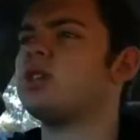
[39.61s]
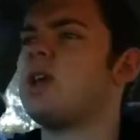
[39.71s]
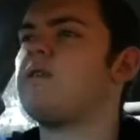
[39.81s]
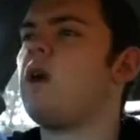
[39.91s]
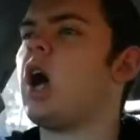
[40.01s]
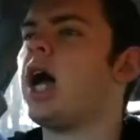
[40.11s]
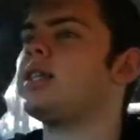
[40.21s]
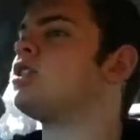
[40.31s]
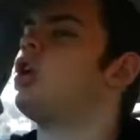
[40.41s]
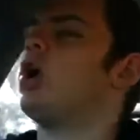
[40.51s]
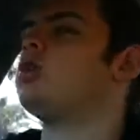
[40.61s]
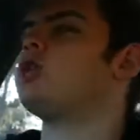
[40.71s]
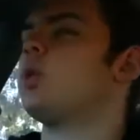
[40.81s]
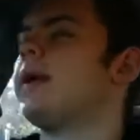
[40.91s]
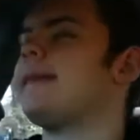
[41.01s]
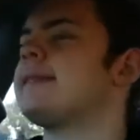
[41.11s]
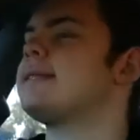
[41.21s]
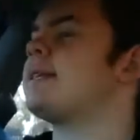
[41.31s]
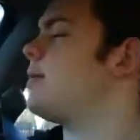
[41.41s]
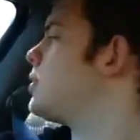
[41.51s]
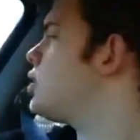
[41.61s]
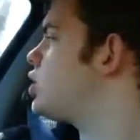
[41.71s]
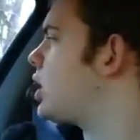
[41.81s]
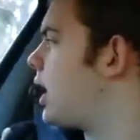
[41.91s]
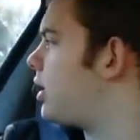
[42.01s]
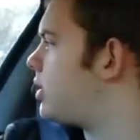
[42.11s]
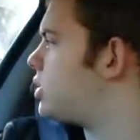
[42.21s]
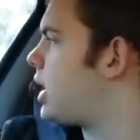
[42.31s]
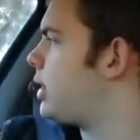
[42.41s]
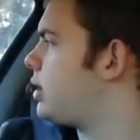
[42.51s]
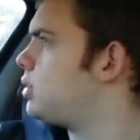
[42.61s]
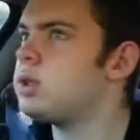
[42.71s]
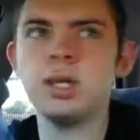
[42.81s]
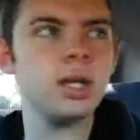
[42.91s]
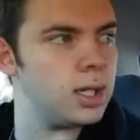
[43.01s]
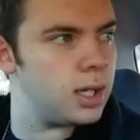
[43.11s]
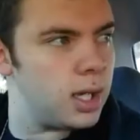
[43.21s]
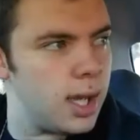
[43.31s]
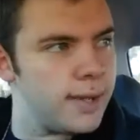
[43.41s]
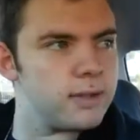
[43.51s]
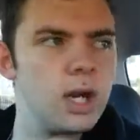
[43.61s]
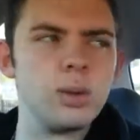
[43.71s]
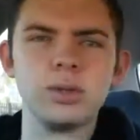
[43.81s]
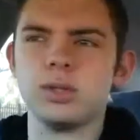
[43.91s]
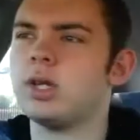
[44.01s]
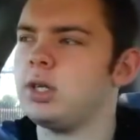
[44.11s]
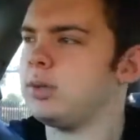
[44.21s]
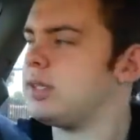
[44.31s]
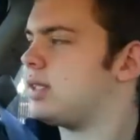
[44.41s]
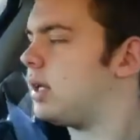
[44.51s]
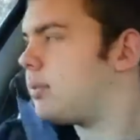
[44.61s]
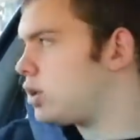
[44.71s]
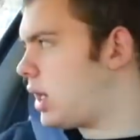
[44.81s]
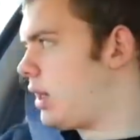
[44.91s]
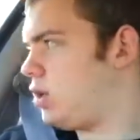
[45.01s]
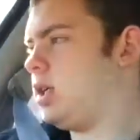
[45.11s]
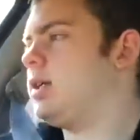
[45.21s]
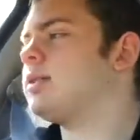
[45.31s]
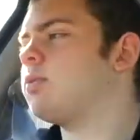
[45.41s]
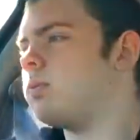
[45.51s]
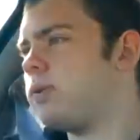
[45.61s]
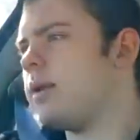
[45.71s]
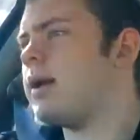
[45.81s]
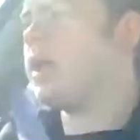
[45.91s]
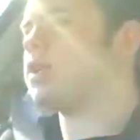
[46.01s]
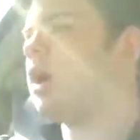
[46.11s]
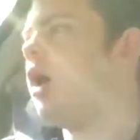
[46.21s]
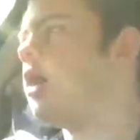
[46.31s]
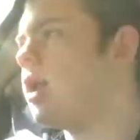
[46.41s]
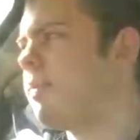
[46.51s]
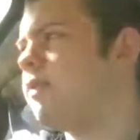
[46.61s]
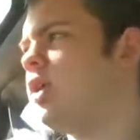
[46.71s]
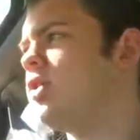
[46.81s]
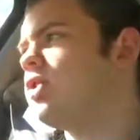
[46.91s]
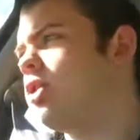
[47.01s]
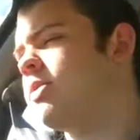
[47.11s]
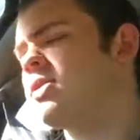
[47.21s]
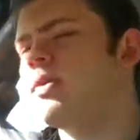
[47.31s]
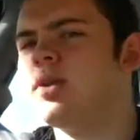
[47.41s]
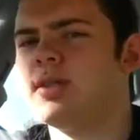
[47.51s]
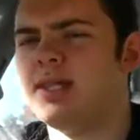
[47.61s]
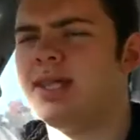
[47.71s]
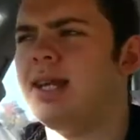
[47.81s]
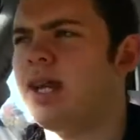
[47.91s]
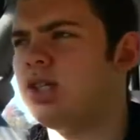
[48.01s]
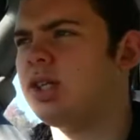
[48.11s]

advise not doing the cinnamon challenge. You don't know what the cinnamon challenge is. Pretty much a whole heap of YouTubers, mostly teenage